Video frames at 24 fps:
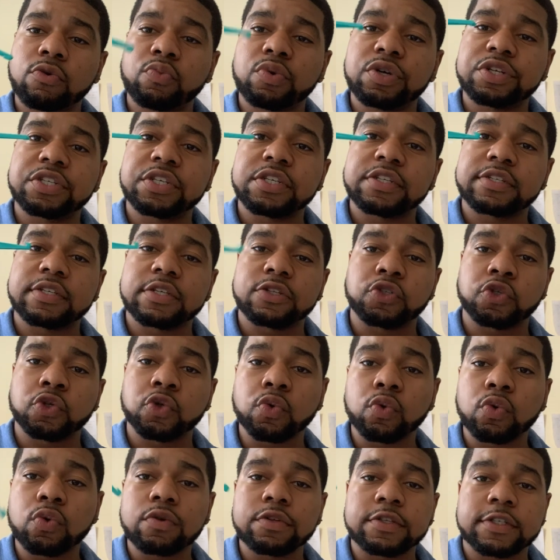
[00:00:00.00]
which is a
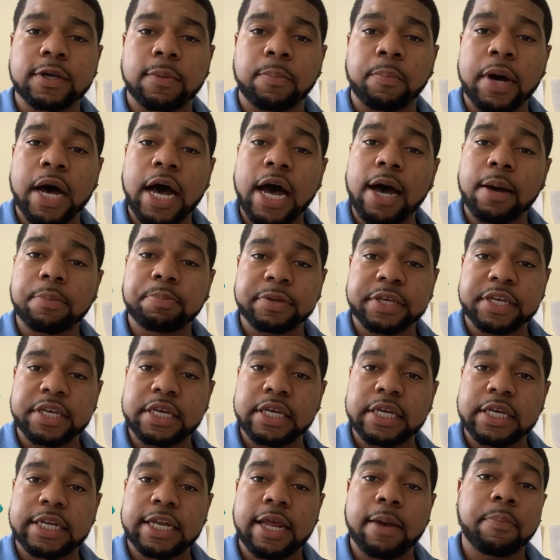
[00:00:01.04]
tool to pop
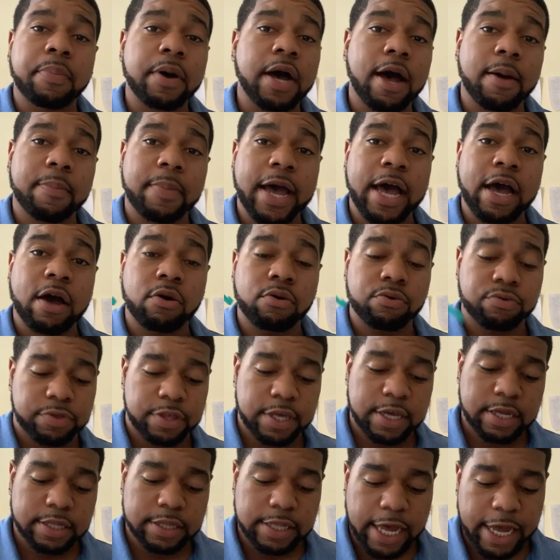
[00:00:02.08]
in and pop out the
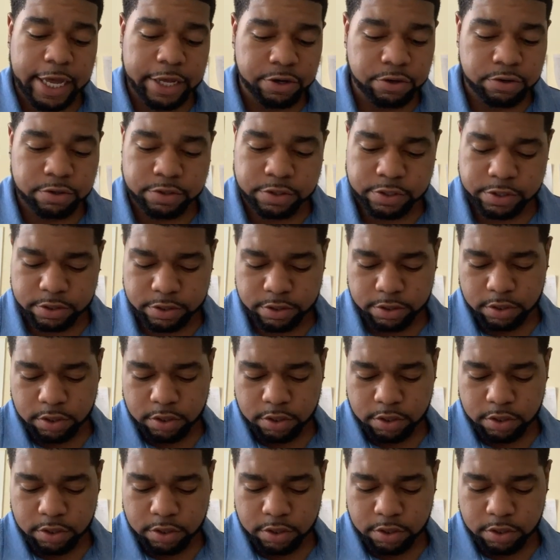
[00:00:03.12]
aligners.